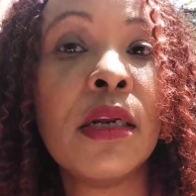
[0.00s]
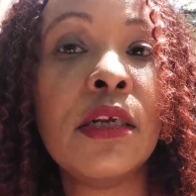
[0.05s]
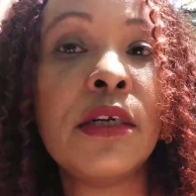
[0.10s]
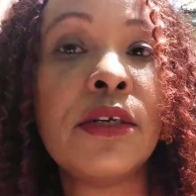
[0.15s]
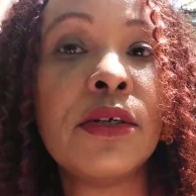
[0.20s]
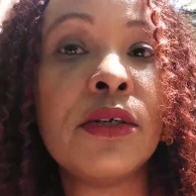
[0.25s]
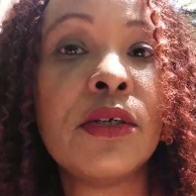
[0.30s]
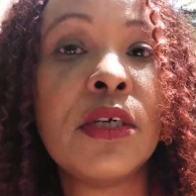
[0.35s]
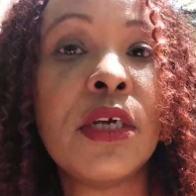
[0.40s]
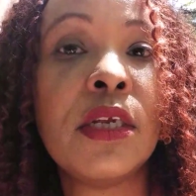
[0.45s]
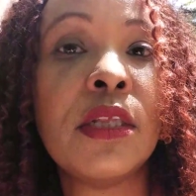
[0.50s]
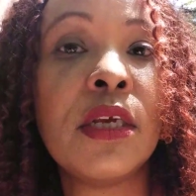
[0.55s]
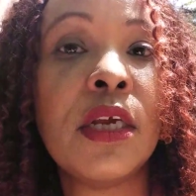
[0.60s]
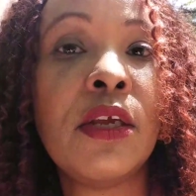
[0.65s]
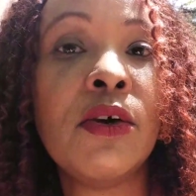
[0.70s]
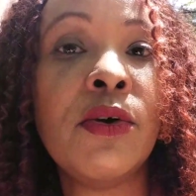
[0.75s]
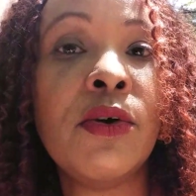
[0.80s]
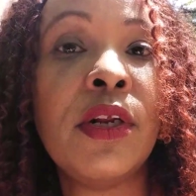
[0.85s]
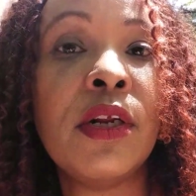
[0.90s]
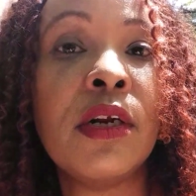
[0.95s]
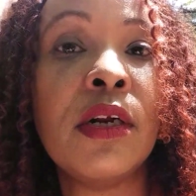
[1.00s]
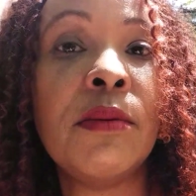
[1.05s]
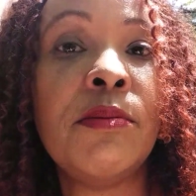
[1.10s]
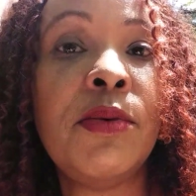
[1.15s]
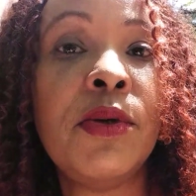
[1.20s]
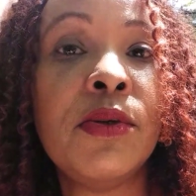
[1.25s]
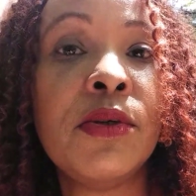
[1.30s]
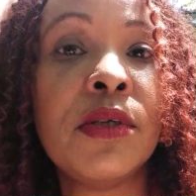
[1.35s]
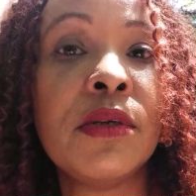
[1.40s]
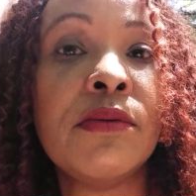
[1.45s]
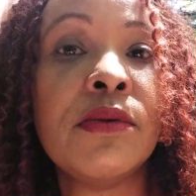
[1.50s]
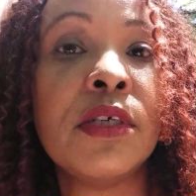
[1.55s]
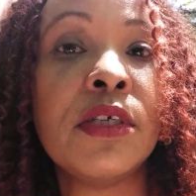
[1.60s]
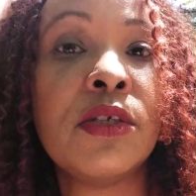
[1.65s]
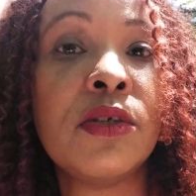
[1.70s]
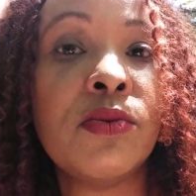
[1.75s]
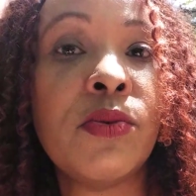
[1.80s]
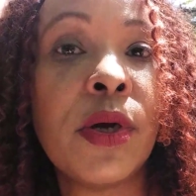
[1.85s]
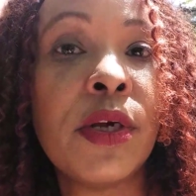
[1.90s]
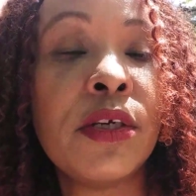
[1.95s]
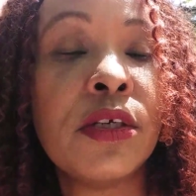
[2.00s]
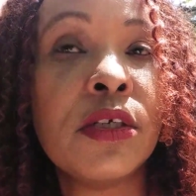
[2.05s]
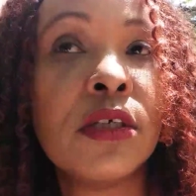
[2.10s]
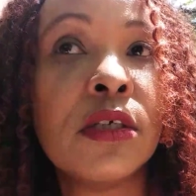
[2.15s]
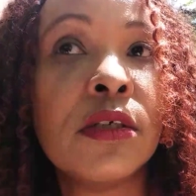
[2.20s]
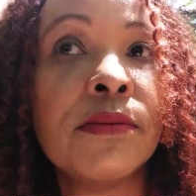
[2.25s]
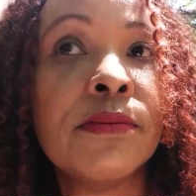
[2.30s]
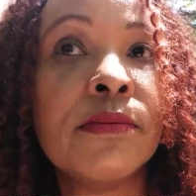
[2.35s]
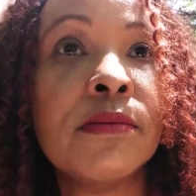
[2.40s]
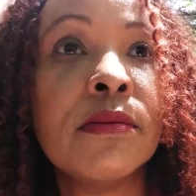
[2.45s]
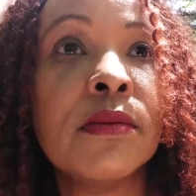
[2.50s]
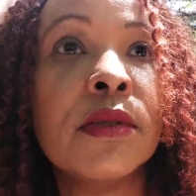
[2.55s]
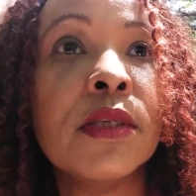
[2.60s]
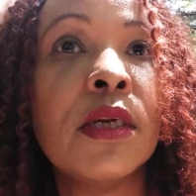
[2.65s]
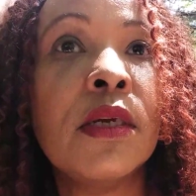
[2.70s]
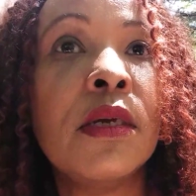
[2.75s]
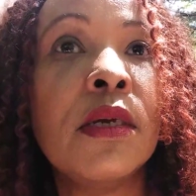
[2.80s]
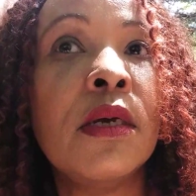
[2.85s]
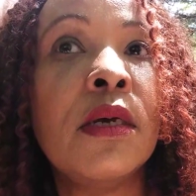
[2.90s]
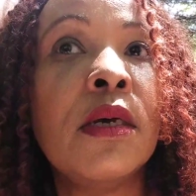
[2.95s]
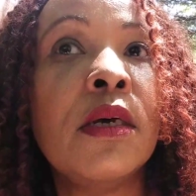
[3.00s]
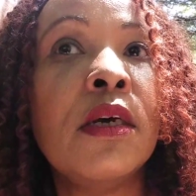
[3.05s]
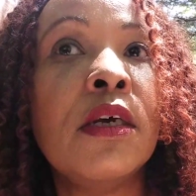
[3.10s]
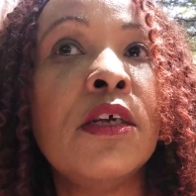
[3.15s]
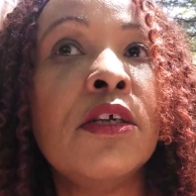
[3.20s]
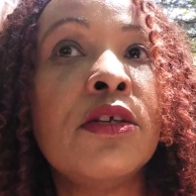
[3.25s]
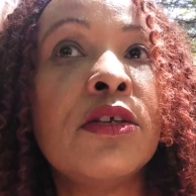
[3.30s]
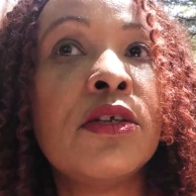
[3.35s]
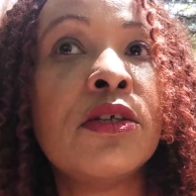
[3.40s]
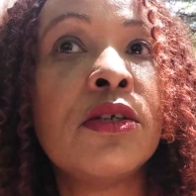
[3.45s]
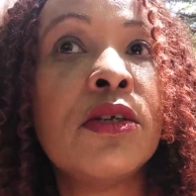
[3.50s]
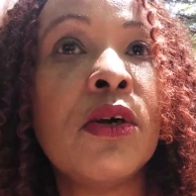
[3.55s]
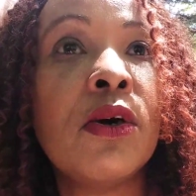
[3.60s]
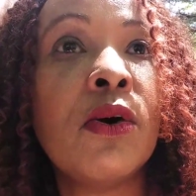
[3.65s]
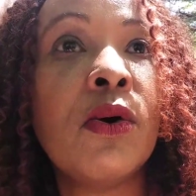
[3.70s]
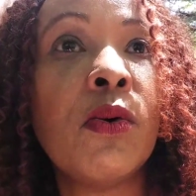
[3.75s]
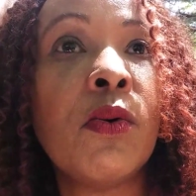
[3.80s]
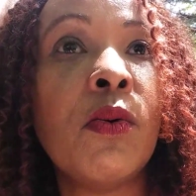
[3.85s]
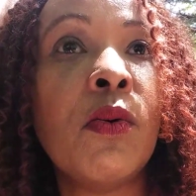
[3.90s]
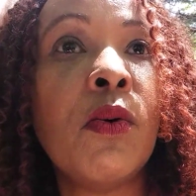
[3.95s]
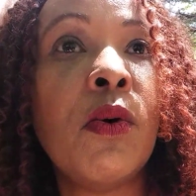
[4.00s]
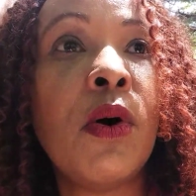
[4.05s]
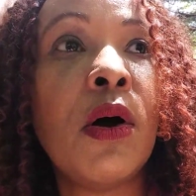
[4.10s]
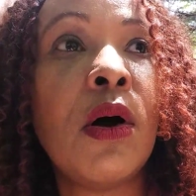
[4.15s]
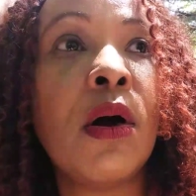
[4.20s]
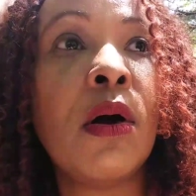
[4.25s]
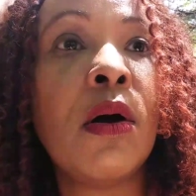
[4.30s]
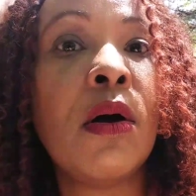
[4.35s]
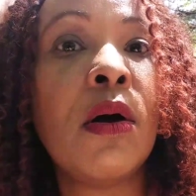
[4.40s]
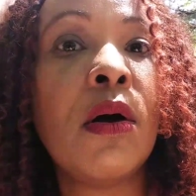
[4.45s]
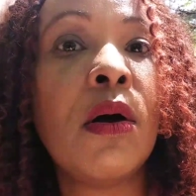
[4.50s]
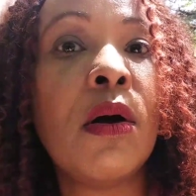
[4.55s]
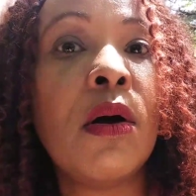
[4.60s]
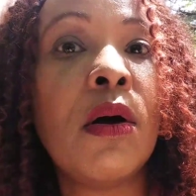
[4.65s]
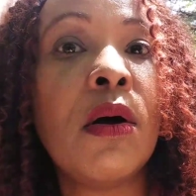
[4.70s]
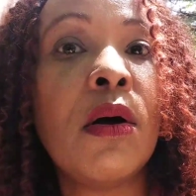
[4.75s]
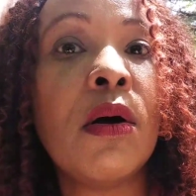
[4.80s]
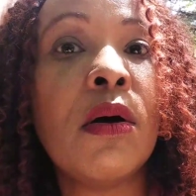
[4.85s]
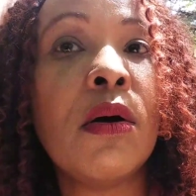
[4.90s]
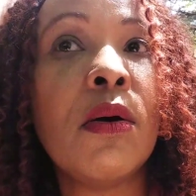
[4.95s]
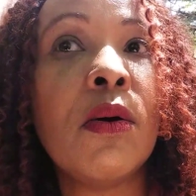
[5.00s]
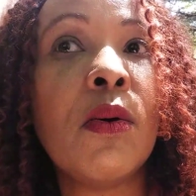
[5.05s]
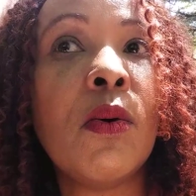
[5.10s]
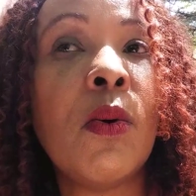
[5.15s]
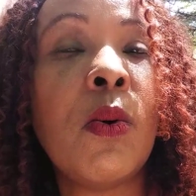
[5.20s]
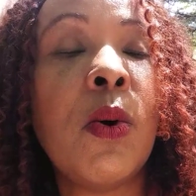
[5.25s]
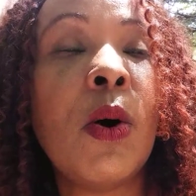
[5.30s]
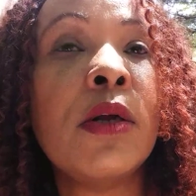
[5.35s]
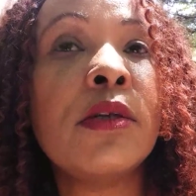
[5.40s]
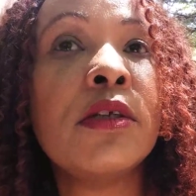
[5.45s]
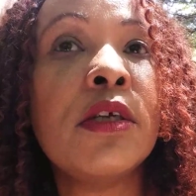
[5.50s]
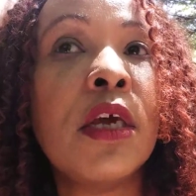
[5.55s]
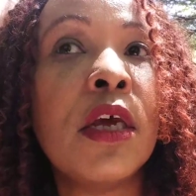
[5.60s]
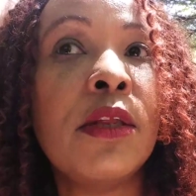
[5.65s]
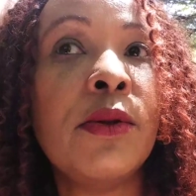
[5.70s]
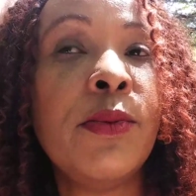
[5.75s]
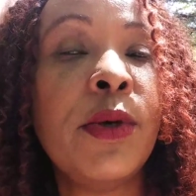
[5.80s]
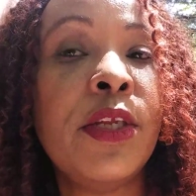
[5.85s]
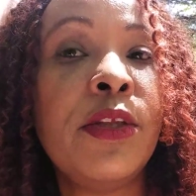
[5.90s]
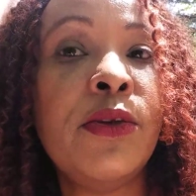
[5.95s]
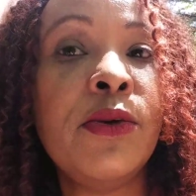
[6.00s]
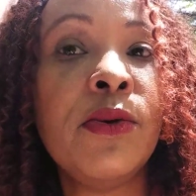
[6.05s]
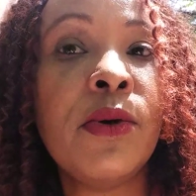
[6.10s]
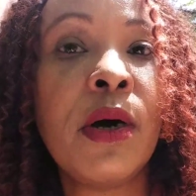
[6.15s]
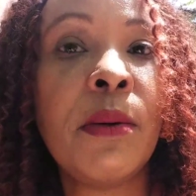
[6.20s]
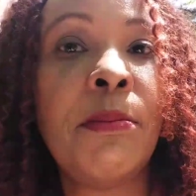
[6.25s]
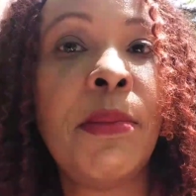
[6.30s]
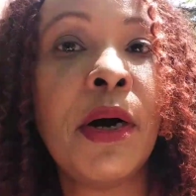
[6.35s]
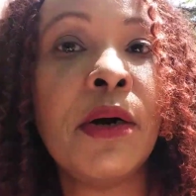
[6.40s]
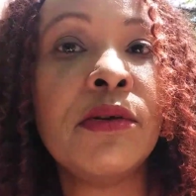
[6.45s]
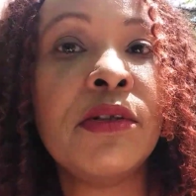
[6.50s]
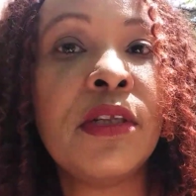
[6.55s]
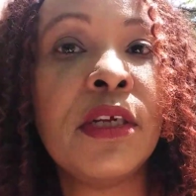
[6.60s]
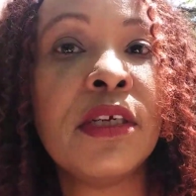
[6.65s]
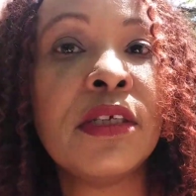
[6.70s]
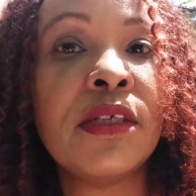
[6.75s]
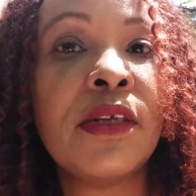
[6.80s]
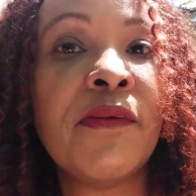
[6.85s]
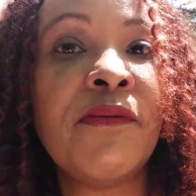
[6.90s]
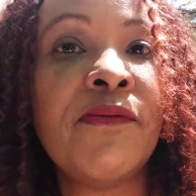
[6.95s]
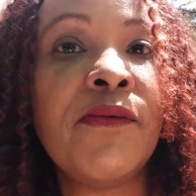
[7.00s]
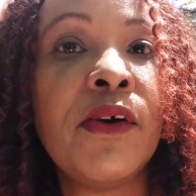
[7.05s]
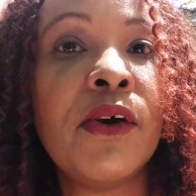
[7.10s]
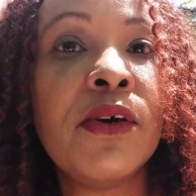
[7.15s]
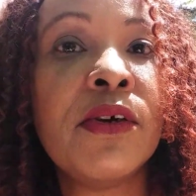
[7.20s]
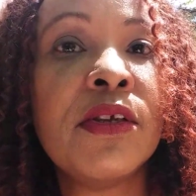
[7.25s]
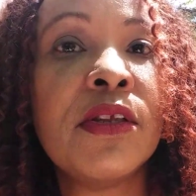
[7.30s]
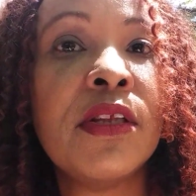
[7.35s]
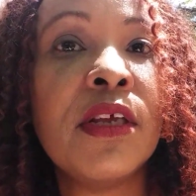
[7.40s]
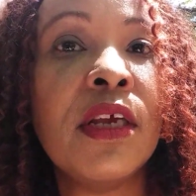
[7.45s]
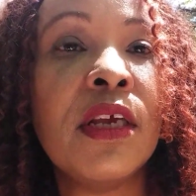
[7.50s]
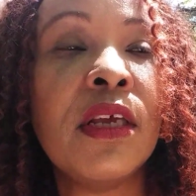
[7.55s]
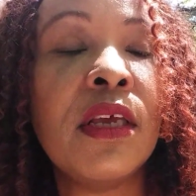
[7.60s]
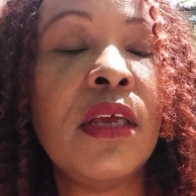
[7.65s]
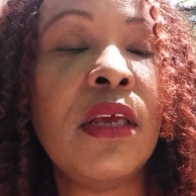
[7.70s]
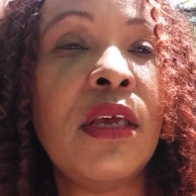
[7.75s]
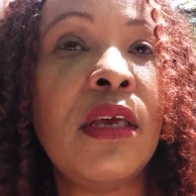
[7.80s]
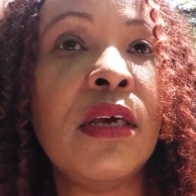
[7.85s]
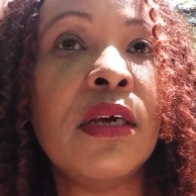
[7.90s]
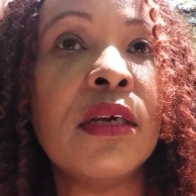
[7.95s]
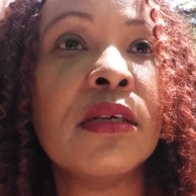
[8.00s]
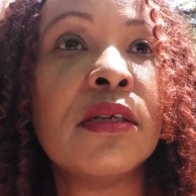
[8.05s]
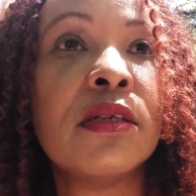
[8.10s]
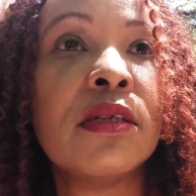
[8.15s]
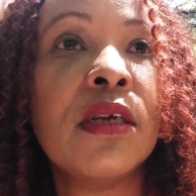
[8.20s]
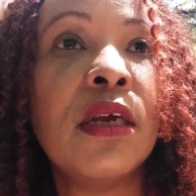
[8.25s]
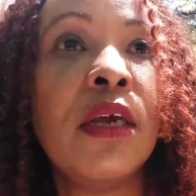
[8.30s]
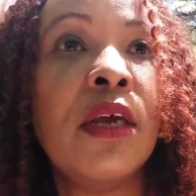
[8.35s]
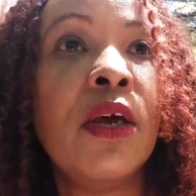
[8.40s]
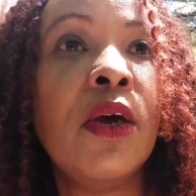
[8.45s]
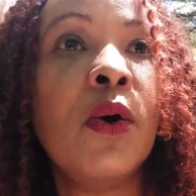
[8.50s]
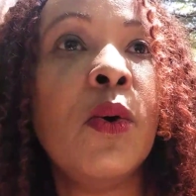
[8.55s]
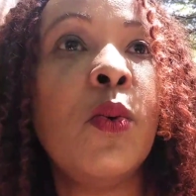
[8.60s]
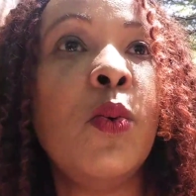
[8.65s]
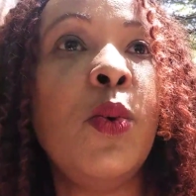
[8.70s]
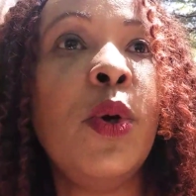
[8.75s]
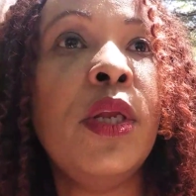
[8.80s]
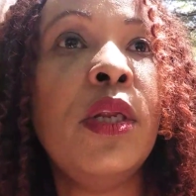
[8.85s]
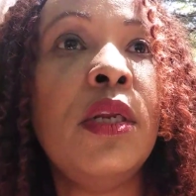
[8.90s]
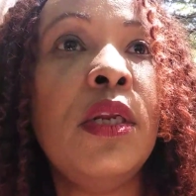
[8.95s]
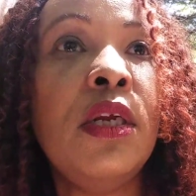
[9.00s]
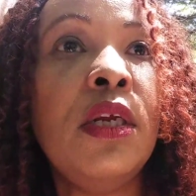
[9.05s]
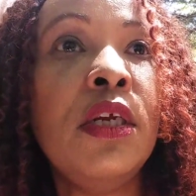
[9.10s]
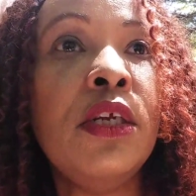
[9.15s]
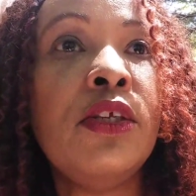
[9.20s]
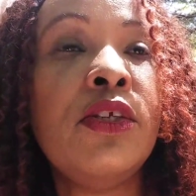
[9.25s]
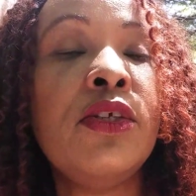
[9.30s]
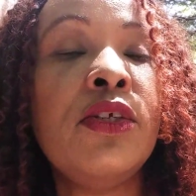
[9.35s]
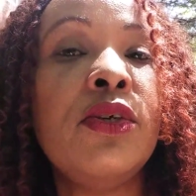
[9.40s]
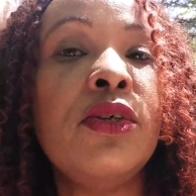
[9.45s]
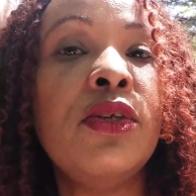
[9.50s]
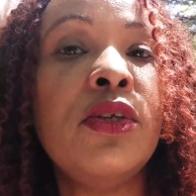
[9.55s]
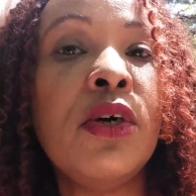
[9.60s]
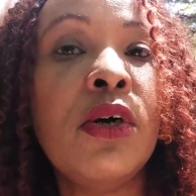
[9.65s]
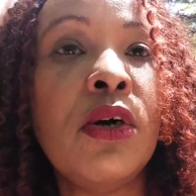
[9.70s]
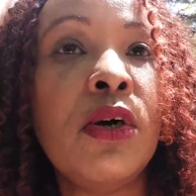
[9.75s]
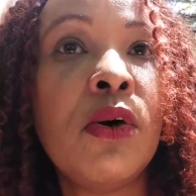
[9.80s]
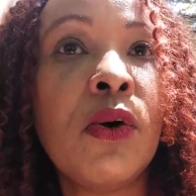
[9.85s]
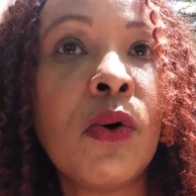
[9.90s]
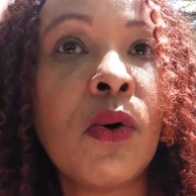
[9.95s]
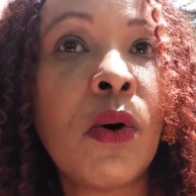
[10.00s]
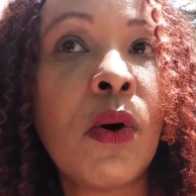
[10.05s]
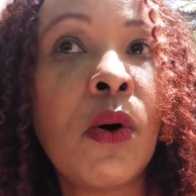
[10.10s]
to say that you're in an abusive situation. So, what can we do about this? The first thing is we need to know,